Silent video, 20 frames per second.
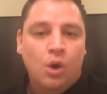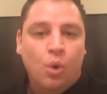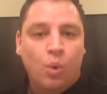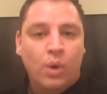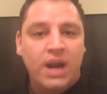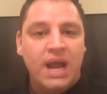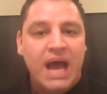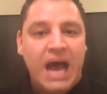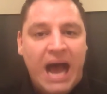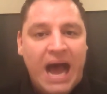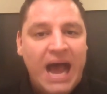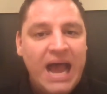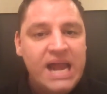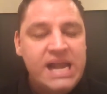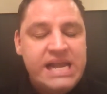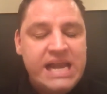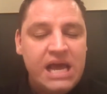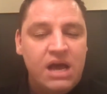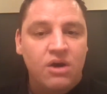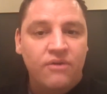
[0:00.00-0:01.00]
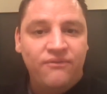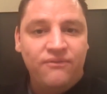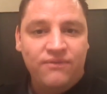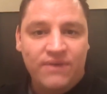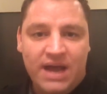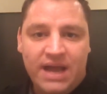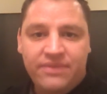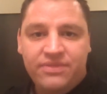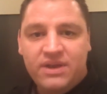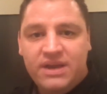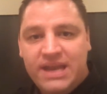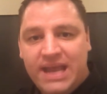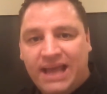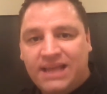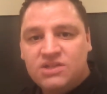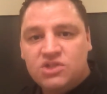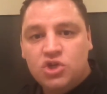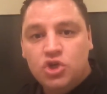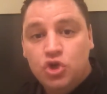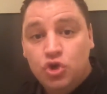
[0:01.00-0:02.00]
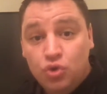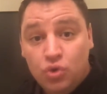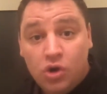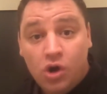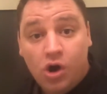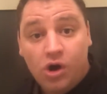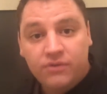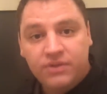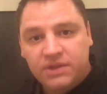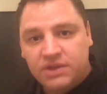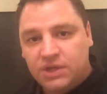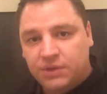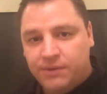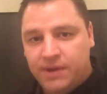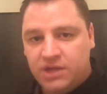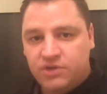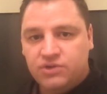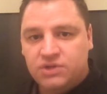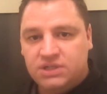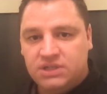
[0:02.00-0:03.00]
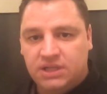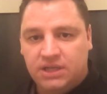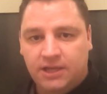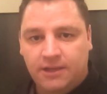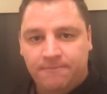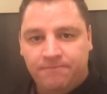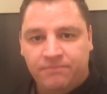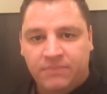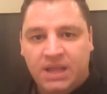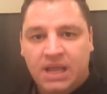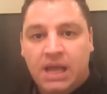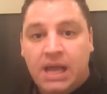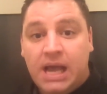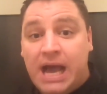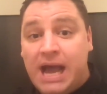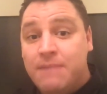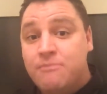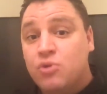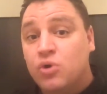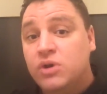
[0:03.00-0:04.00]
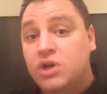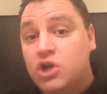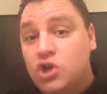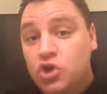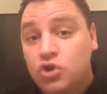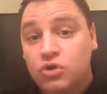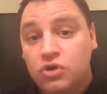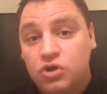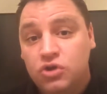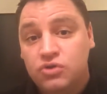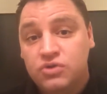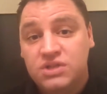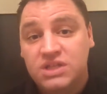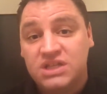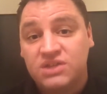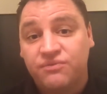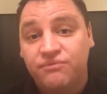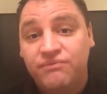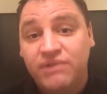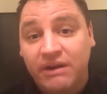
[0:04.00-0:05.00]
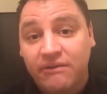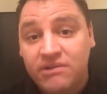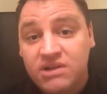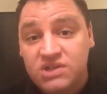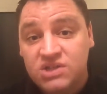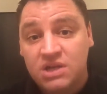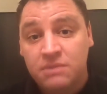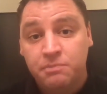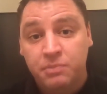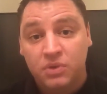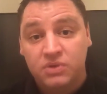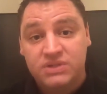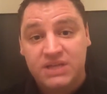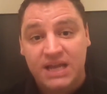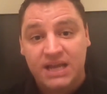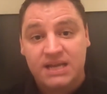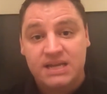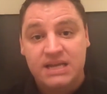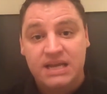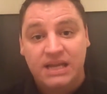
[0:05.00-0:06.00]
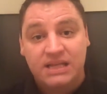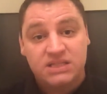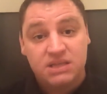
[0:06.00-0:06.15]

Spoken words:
When I now find the next new car that they're interested in, I'm going to use this very simple technique.